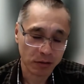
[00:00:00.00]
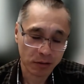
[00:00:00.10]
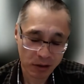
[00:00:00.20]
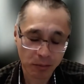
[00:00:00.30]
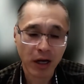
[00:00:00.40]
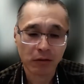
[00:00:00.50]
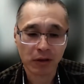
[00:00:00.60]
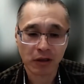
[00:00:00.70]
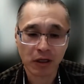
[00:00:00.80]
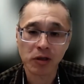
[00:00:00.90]
compared to
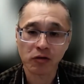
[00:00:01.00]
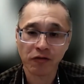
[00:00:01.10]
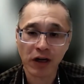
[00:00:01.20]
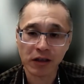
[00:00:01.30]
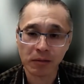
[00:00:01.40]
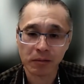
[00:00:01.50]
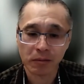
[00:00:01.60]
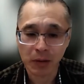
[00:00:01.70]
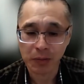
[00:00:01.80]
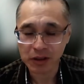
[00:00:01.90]
the commercial phantom.
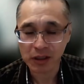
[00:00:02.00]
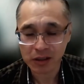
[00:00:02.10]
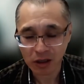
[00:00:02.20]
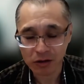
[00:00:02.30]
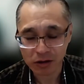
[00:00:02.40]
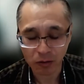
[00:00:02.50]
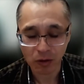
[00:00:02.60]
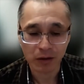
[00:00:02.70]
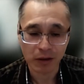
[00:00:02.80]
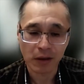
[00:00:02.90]
Maybe it just costs around